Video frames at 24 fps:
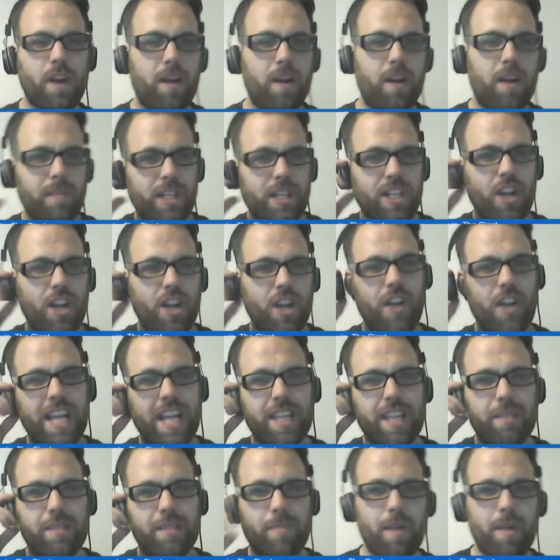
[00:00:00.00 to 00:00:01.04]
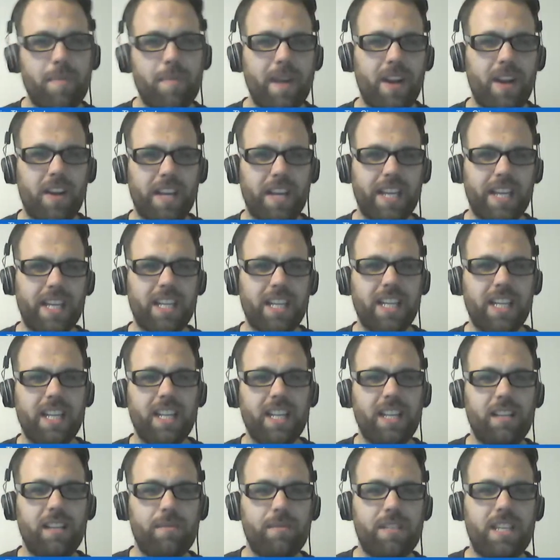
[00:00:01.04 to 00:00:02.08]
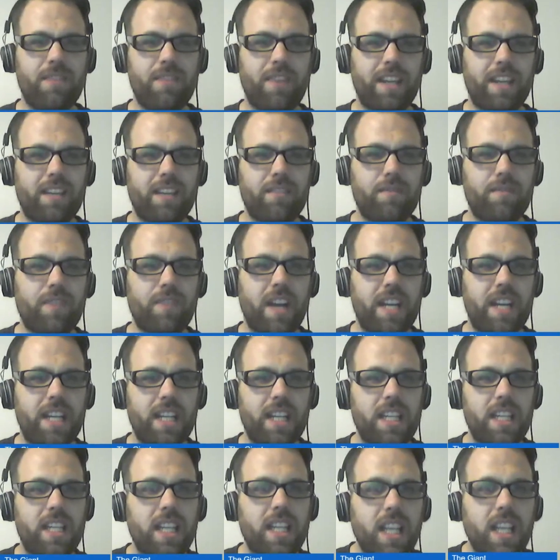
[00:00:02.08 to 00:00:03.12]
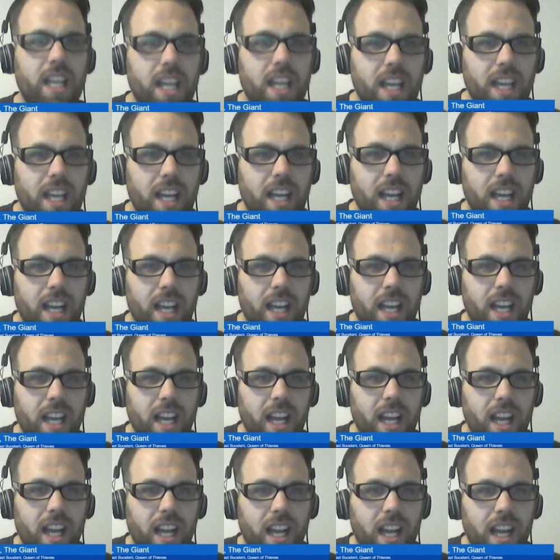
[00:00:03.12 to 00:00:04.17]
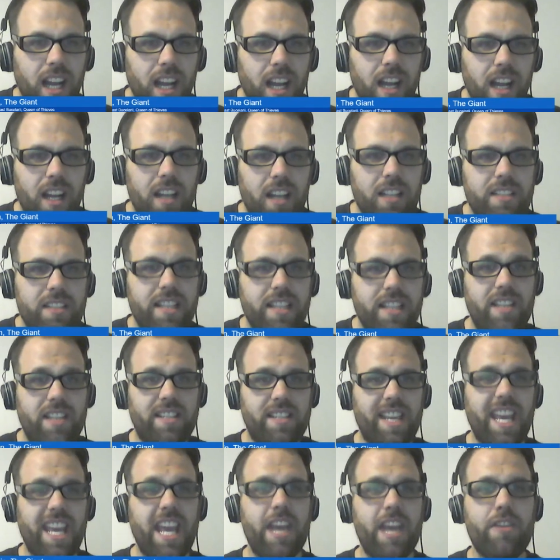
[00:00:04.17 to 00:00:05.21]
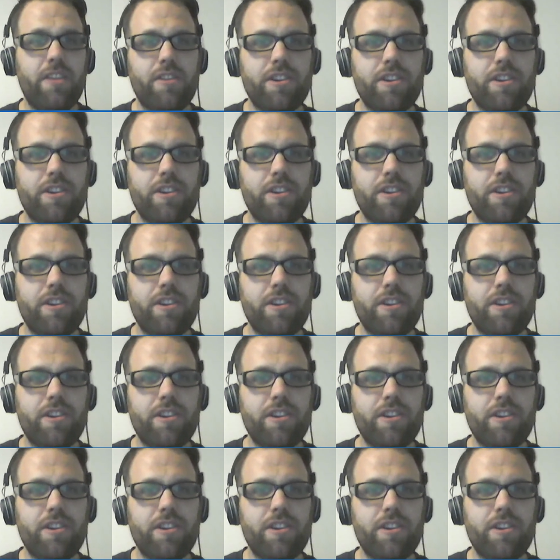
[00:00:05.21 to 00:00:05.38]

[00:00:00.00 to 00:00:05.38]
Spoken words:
from Conan the Barbarian. Let me see if I can find it. It says,